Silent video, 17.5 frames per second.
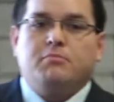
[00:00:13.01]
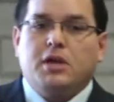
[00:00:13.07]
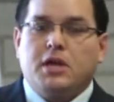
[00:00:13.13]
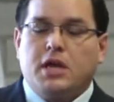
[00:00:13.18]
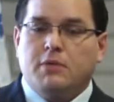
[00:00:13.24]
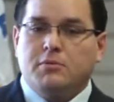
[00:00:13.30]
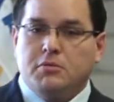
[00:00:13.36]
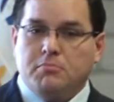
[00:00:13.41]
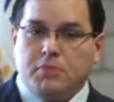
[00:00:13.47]
being
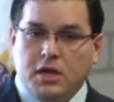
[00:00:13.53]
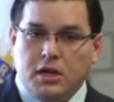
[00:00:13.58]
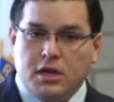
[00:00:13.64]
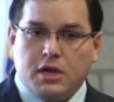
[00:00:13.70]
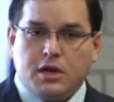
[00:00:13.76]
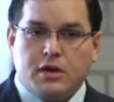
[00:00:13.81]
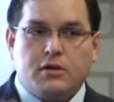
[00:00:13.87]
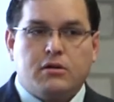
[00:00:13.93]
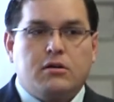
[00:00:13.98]
able to be
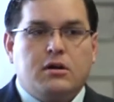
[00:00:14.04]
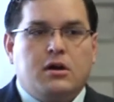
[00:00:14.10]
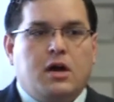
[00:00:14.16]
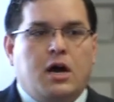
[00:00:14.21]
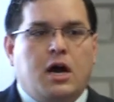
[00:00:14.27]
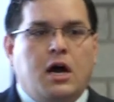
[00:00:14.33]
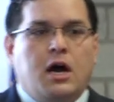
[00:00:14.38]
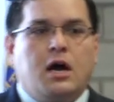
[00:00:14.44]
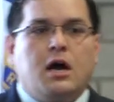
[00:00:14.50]
here.
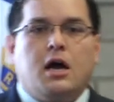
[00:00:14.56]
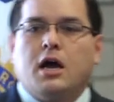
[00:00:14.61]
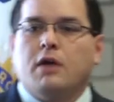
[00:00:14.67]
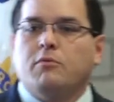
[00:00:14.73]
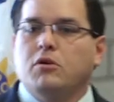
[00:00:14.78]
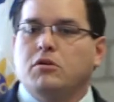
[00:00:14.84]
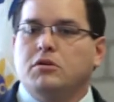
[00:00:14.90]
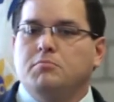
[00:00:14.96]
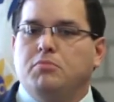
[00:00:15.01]
I
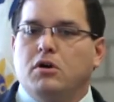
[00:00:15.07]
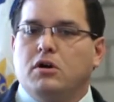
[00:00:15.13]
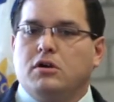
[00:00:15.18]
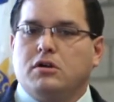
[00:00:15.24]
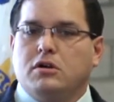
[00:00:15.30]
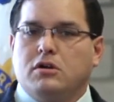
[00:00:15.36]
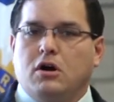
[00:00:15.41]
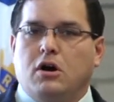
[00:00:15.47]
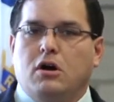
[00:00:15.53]
wrote a
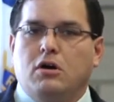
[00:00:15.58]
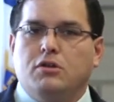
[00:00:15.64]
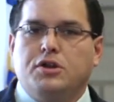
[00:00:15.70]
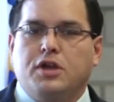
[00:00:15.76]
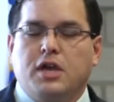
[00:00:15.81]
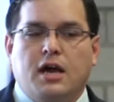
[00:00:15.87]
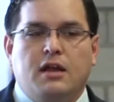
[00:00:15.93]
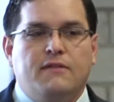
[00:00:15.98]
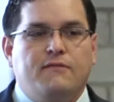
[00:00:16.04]
book called
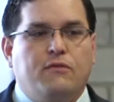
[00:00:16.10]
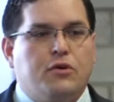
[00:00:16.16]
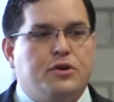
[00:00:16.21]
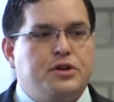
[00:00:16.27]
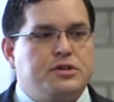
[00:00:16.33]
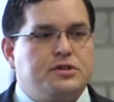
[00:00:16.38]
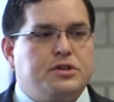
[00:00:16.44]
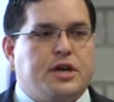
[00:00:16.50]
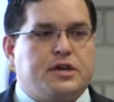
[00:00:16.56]

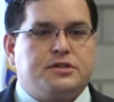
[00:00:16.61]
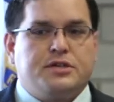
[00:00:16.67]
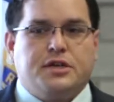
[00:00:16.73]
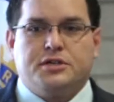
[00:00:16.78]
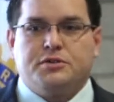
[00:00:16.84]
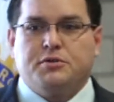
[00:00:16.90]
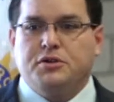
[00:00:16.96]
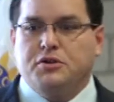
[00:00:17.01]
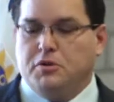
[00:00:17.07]
California's Next
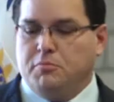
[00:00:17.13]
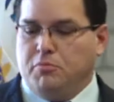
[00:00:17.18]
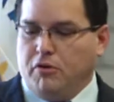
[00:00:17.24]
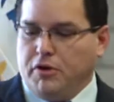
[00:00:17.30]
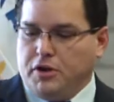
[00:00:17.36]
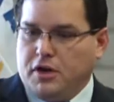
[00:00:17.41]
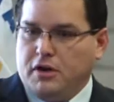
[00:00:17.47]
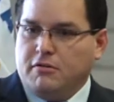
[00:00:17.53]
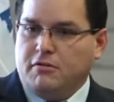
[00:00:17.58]
Century
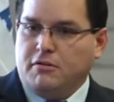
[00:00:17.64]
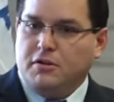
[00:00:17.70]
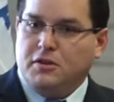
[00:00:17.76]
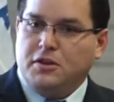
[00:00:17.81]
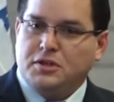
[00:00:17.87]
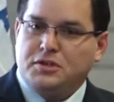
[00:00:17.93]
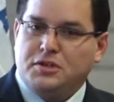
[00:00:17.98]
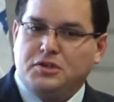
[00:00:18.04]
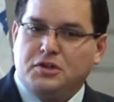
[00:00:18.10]
2.0.
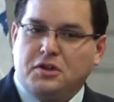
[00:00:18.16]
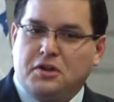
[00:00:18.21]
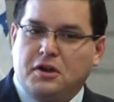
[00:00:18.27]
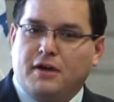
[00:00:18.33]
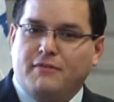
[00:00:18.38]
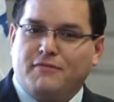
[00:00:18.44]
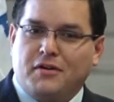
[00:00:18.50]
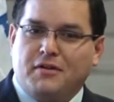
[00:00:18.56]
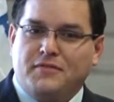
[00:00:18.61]
This is the
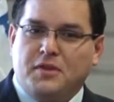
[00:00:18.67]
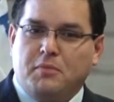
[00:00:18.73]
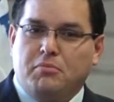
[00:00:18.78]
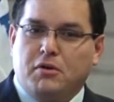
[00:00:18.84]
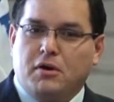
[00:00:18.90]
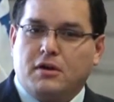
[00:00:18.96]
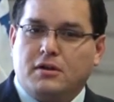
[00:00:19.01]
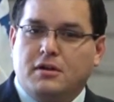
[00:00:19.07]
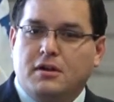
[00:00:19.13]
cover of the
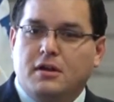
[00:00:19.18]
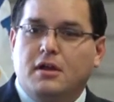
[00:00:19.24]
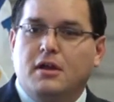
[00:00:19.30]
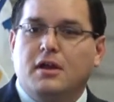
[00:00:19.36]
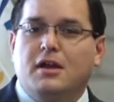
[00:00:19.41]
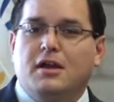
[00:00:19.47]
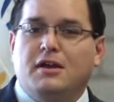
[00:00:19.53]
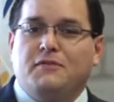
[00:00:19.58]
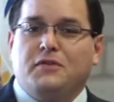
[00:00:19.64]
book.
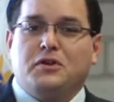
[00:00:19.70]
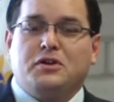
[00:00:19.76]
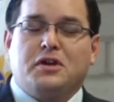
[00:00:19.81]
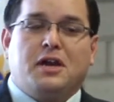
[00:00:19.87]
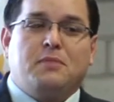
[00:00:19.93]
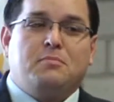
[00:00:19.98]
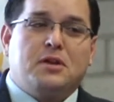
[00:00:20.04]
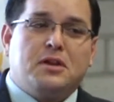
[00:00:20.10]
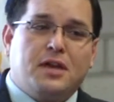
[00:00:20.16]
If you
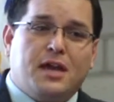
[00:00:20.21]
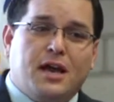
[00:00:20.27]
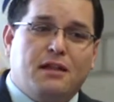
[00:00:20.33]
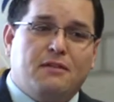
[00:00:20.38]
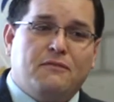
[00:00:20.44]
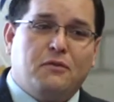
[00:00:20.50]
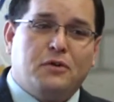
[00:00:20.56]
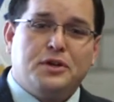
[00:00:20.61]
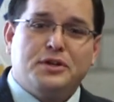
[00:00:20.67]
type in
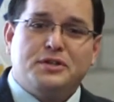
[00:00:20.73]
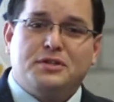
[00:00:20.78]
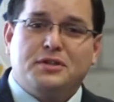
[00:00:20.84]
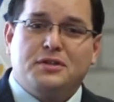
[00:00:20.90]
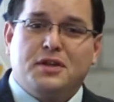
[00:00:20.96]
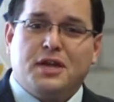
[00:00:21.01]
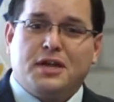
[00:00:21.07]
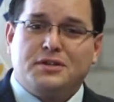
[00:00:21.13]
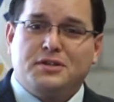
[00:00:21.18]
California's
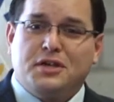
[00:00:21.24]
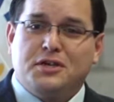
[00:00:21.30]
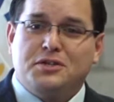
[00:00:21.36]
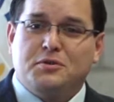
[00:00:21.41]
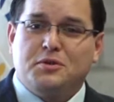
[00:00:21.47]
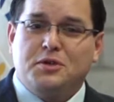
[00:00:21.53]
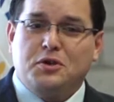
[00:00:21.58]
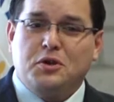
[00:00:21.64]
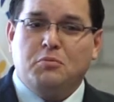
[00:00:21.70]
Next
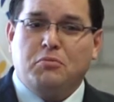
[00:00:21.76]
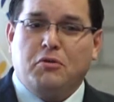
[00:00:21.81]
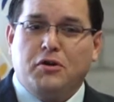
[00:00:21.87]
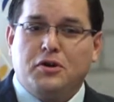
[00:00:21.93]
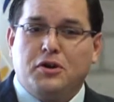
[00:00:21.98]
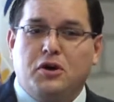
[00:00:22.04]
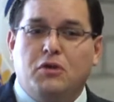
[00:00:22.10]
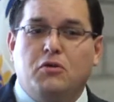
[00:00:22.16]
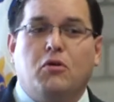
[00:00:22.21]
Century
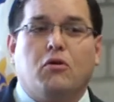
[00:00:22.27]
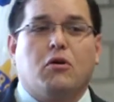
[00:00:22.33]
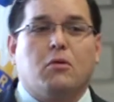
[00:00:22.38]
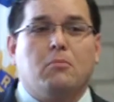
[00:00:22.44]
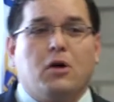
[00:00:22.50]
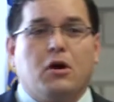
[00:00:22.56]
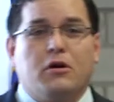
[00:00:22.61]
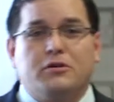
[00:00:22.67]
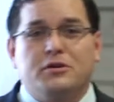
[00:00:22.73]
2.0 or
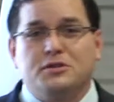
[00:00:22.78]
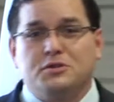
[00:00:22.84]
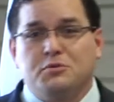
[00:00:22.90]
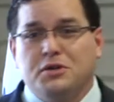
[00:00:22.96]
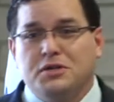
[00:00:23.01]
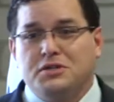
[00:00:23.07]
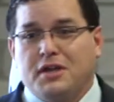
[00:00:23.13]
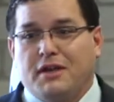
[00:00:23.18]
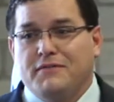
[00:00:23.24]
Marcus
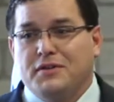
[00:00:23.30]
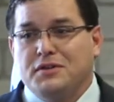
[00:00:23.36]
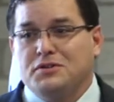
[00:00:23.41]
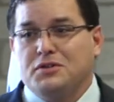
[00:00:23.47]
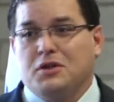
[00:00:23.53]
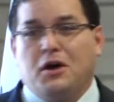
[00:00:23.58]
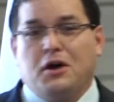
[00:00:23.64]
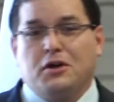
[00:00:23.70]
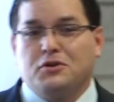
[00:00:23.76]
Ruiz Evans
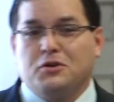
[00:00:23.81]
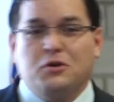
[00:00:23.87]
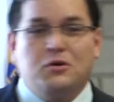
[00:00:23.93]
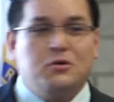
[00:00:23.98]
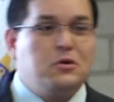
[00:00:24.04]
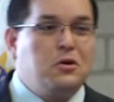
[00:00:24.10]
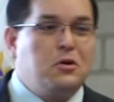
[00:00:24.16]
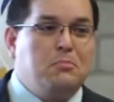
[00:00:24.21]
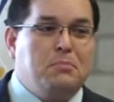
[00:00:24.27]
on
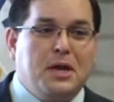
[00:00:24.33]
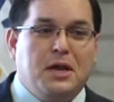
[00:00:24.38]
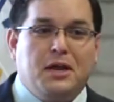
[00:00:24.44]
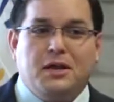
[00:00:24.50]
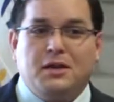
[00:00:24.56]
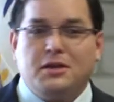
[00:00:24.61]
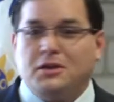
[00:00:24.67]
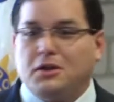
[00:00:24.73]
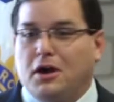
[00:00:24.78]
Google,
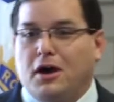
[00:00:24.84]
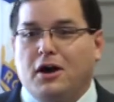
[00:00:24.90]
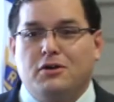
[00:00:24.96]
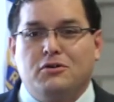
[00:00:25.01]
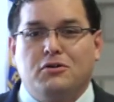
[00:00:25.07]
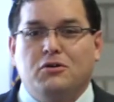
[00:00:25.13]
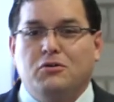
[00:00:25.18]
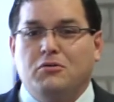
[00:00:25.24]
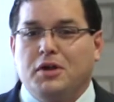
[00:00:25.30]
Bing,
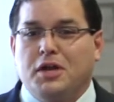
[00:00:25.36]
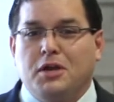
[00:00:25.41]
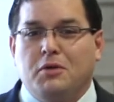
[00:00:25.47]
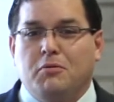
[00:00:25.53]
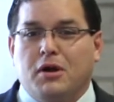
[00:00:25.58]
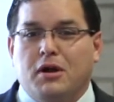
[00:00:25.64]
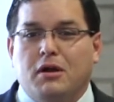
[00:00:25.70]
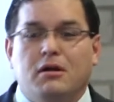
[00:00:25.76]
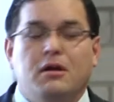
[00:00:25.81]
Yahoo,
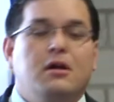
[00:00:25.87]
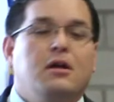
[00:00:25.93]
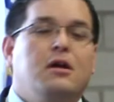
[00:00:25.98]
anywhere,